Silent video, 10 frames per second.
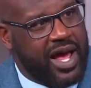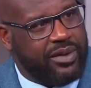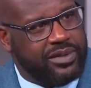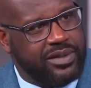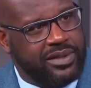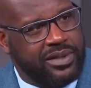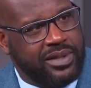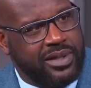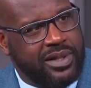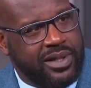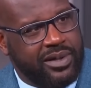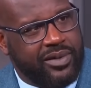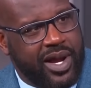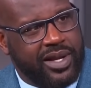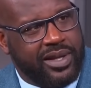out,
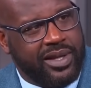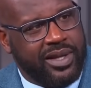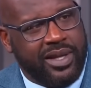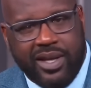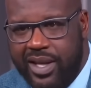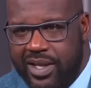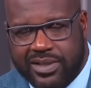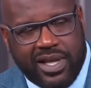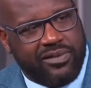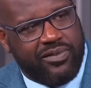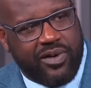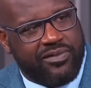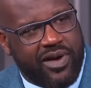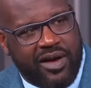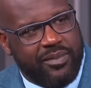right? And it's like 4 or
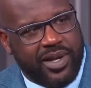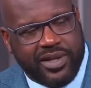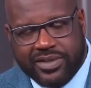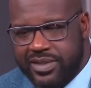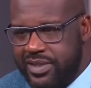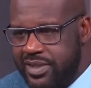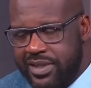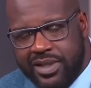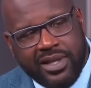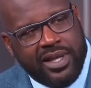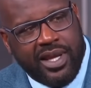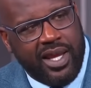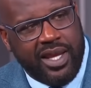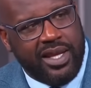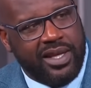5 minutes,
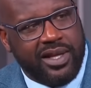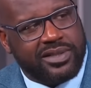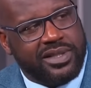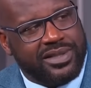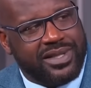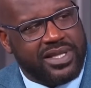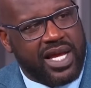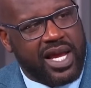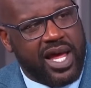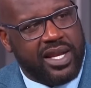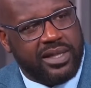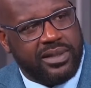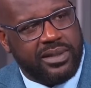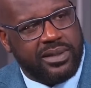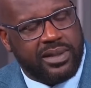and he looks and he says, "I got it."
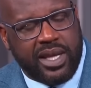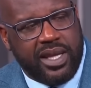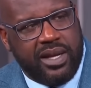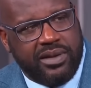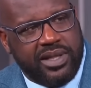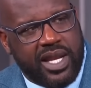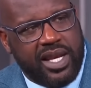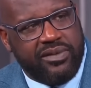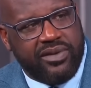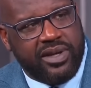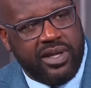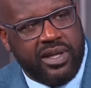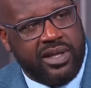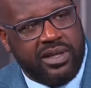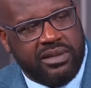Like, you know, he's not even,
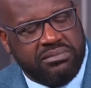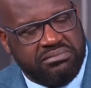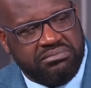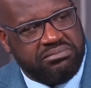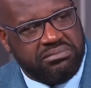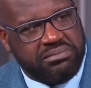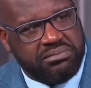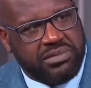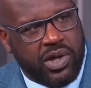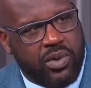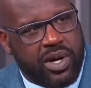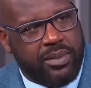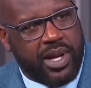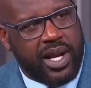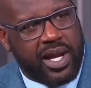"Don't worry
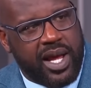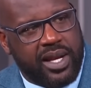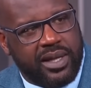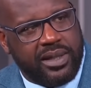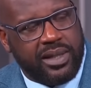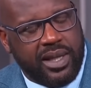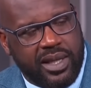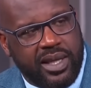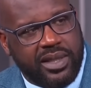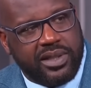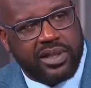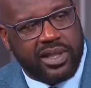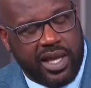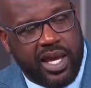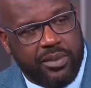about it, I got it." And he took
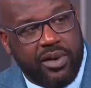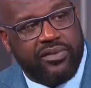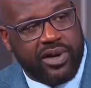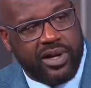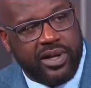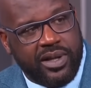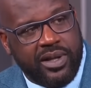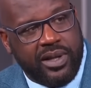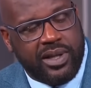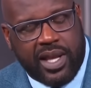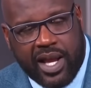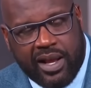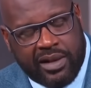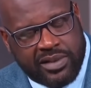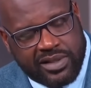the game over. Like,
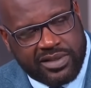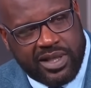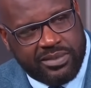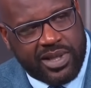I've seen him